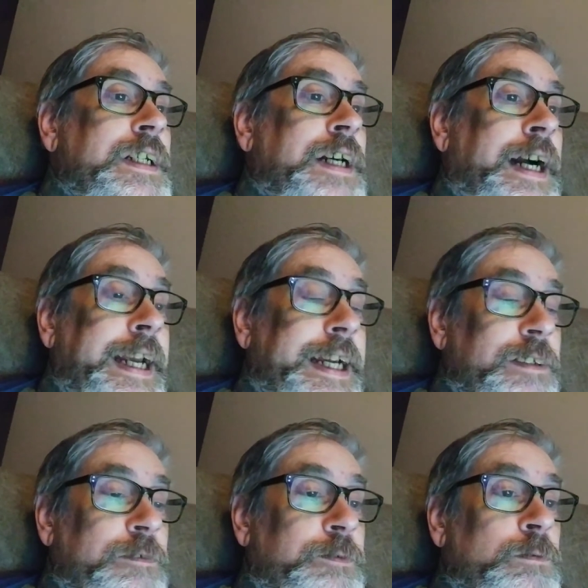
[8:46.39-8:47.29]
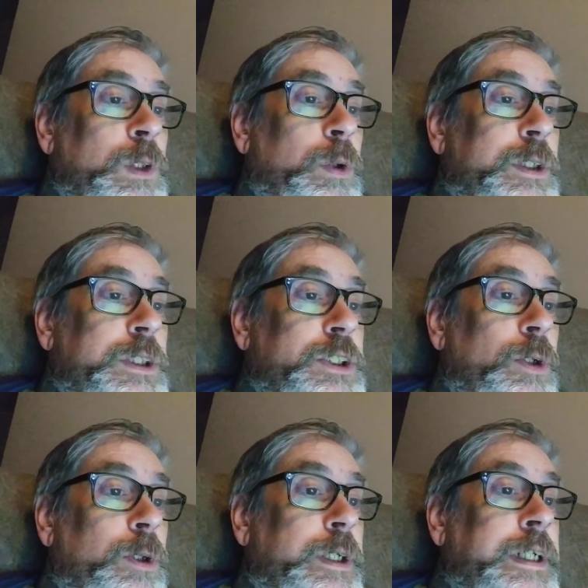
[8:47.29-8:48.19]
I have Laura
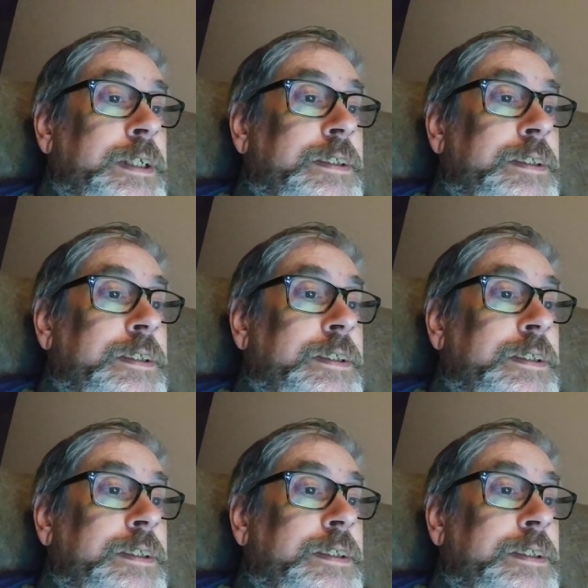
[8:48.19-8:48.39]
Story,